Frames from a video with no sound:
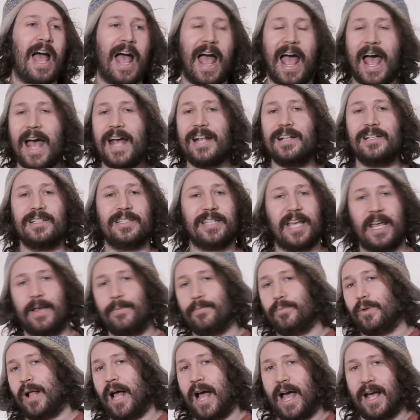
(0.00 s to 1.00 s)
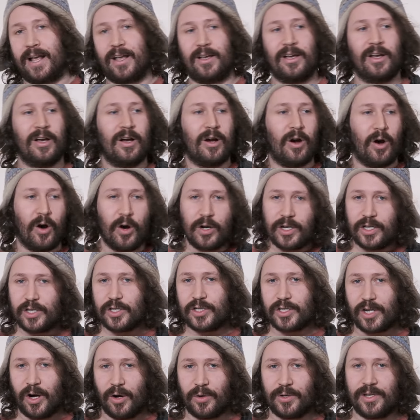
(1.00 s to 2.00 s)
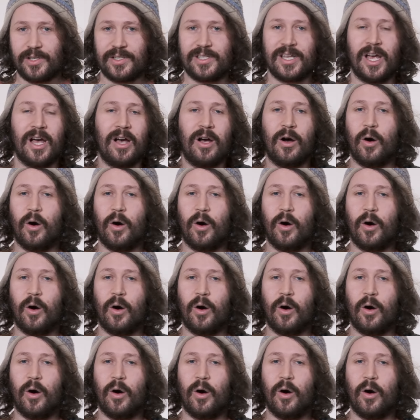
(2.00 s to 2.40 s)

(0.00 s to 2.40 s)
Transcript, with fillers: and Team Black on his shoulders.